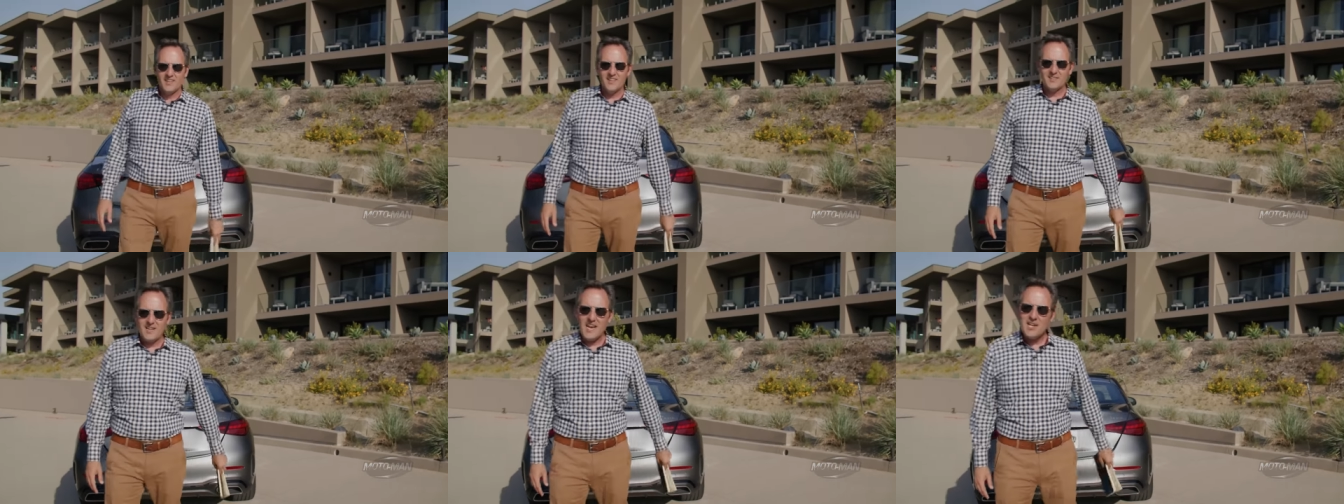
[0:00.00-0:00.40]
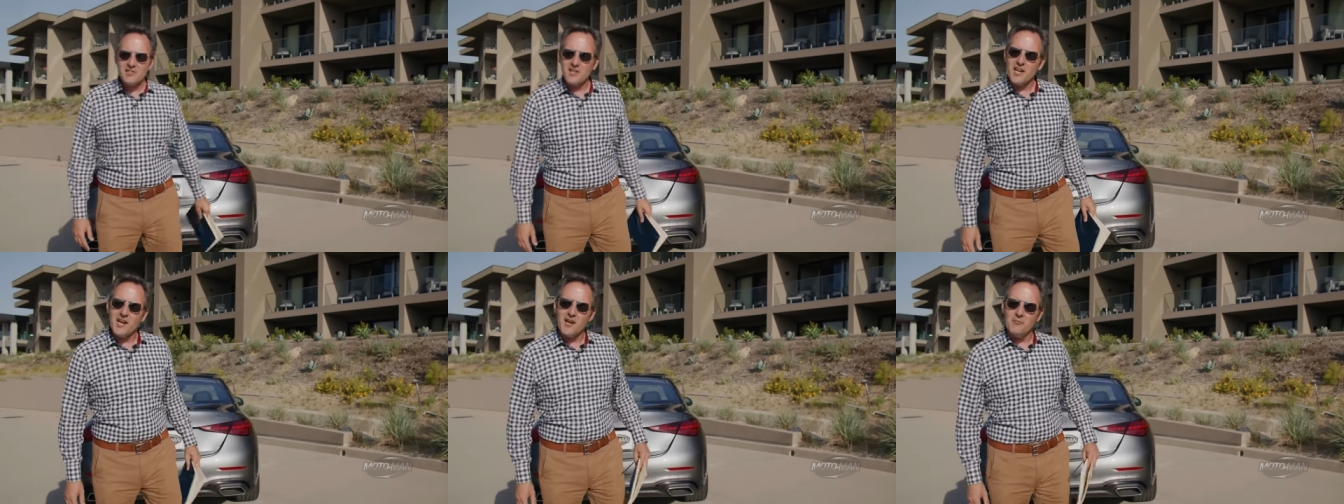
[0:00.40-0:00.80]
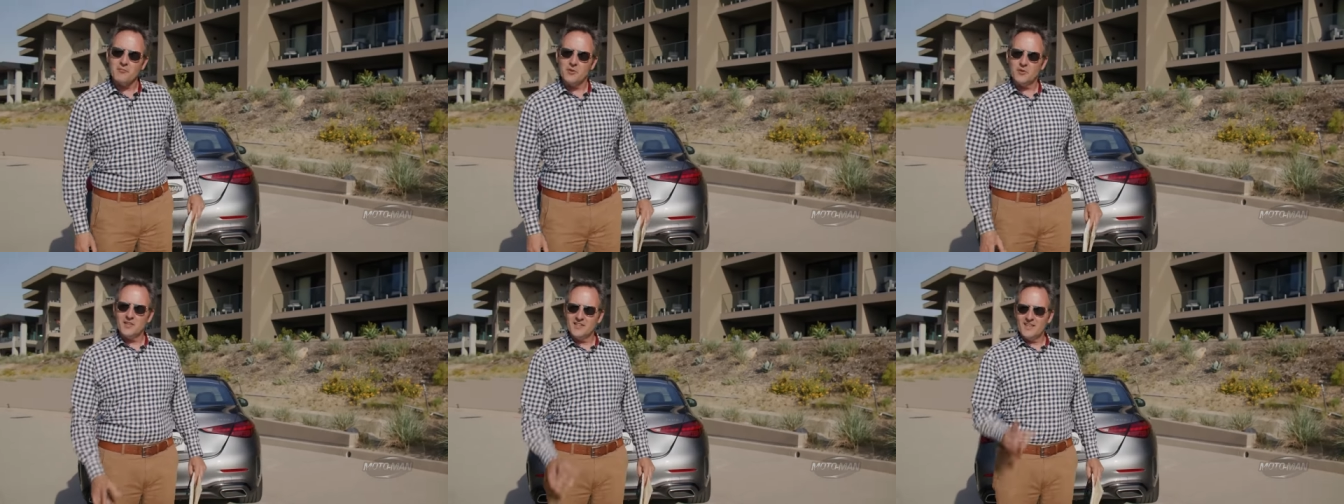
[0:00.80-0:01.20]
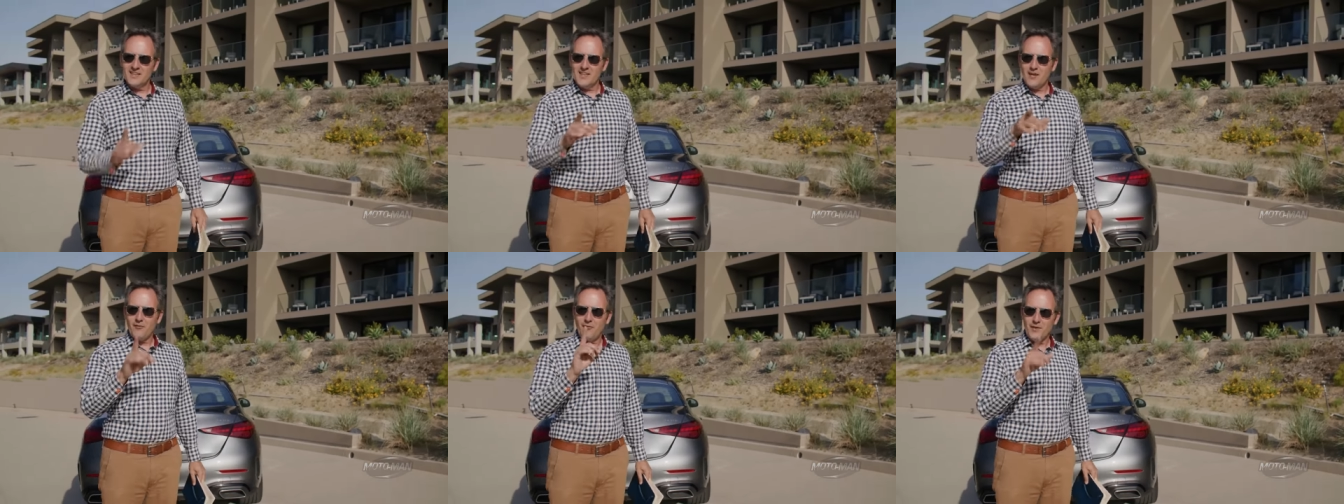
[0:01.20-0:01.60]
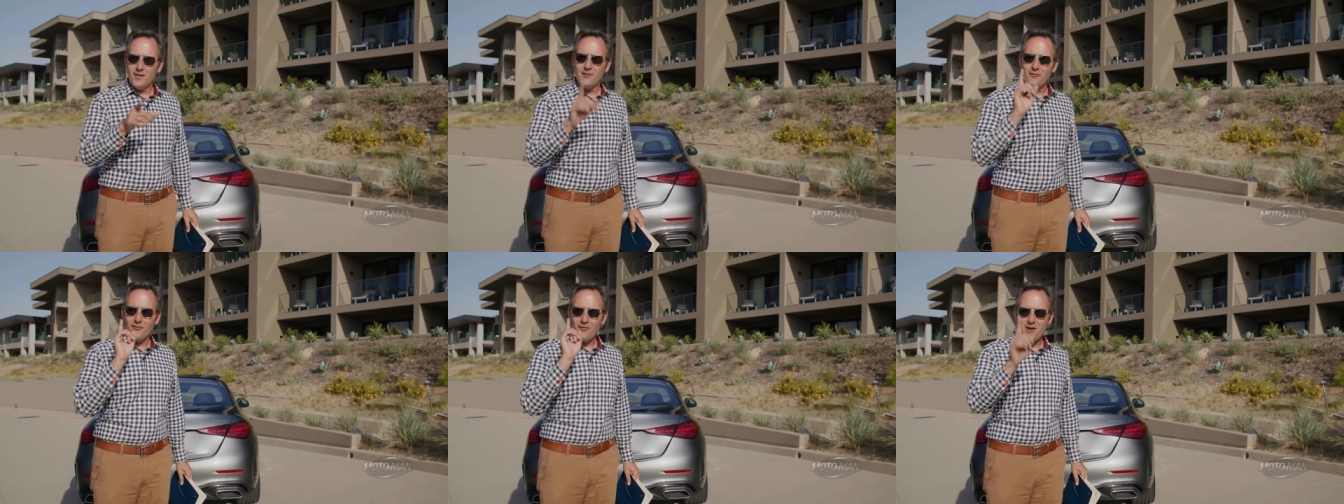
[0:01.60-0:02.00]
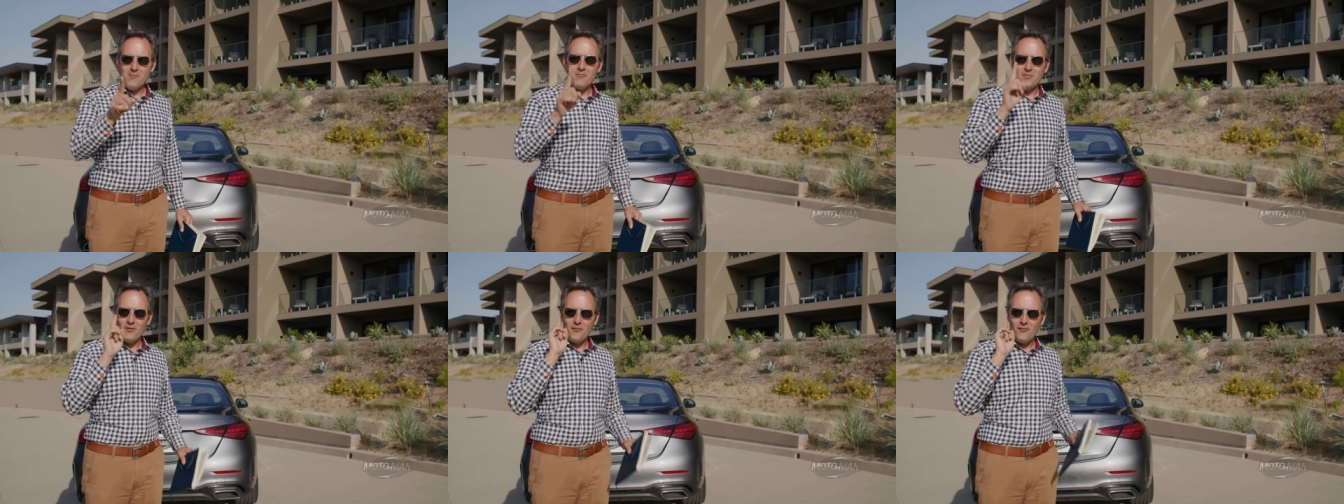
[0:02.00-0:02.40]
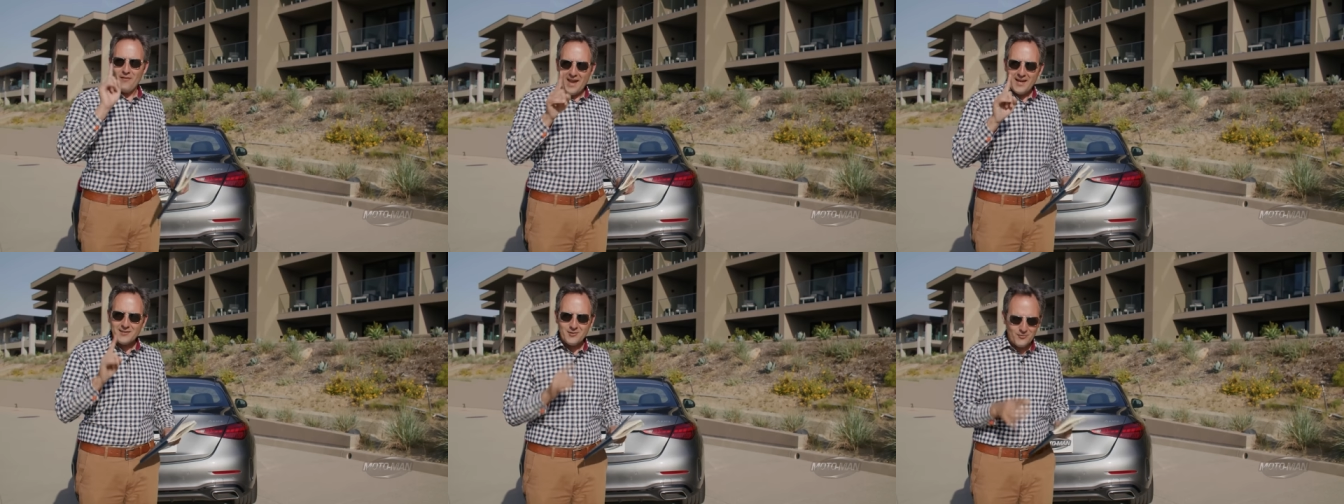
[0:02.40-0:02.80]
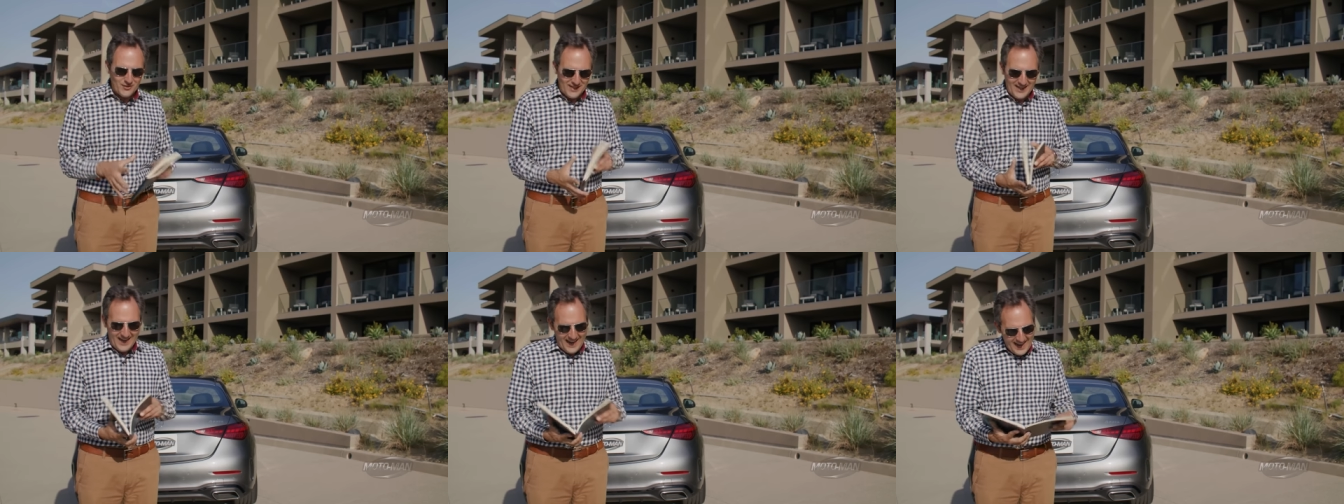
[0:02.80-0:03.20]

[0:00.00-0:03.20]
A dash cam. You can get that fitted from the factory